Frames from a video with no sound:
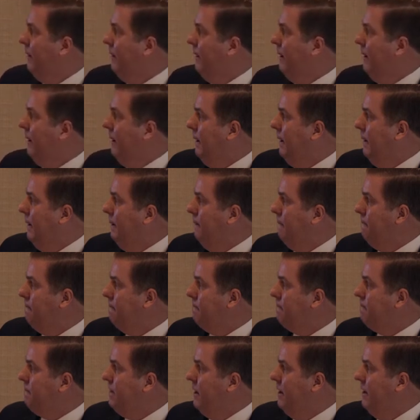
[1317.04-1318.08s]
Um,
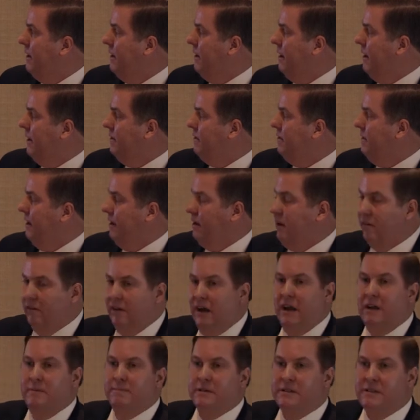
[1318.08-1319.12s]
and I think a
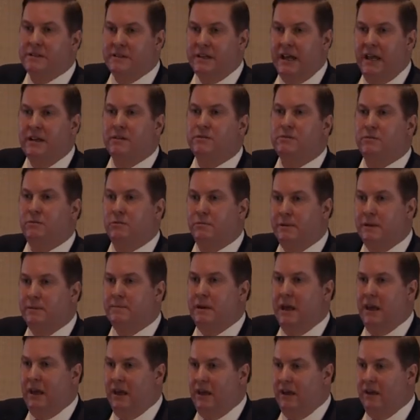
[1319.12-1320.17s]
lot of mistakes will be
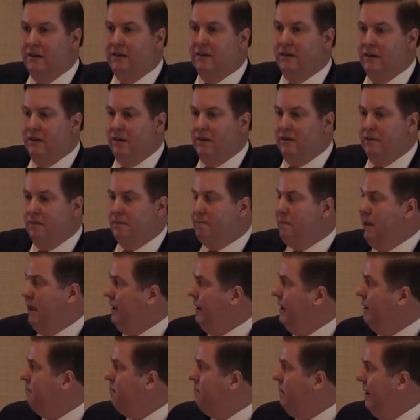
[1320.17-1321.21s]
made
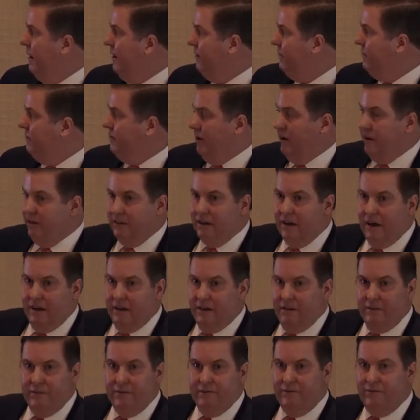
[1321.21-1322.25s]
making bets on kind
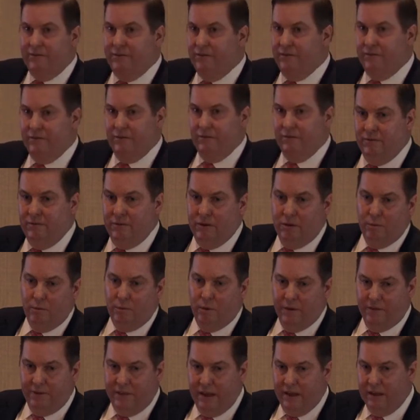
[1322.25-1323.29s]
of you know,
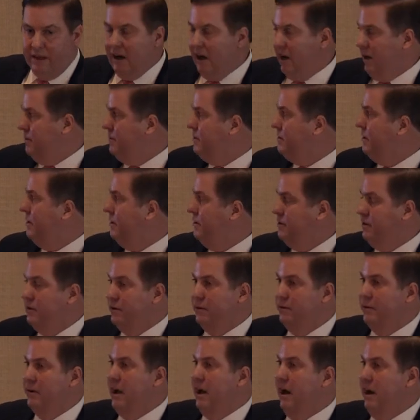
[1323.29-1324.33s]
what the economy is going to
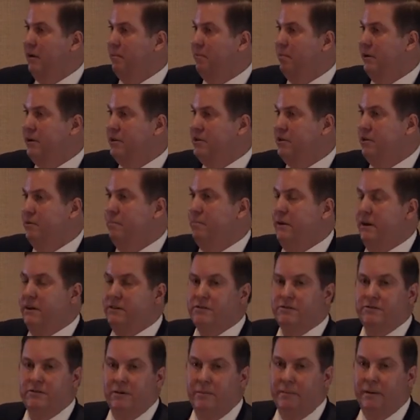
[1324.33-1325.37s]
do and how to place your bets
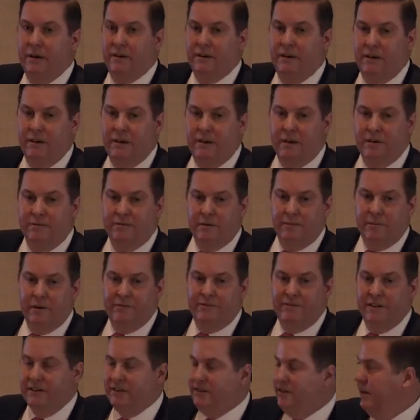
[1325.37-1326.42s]
from a, from a
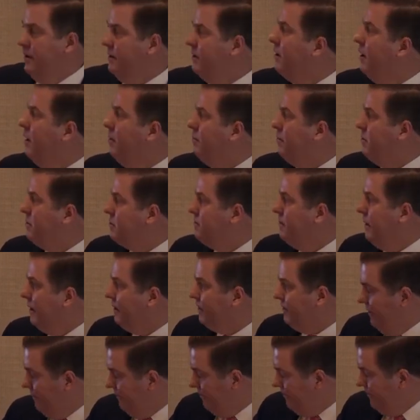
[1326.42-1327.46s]
fixed income
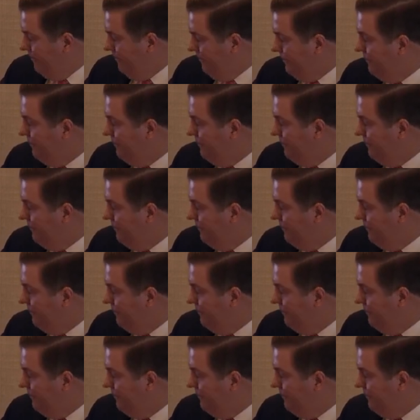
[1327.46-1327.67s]
perspective.